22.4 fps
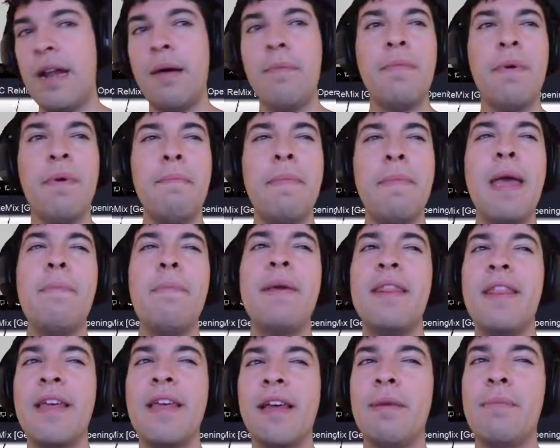I'm maybe
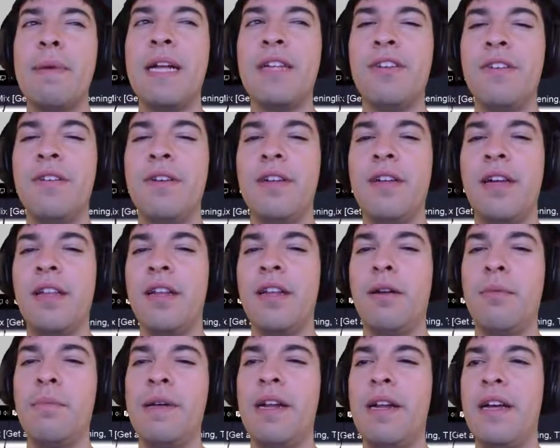thinking about doing a
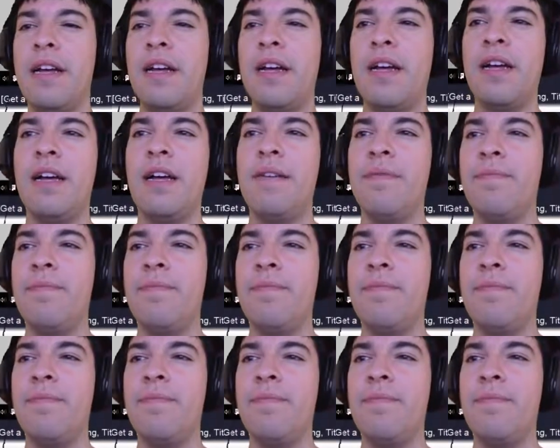little bit of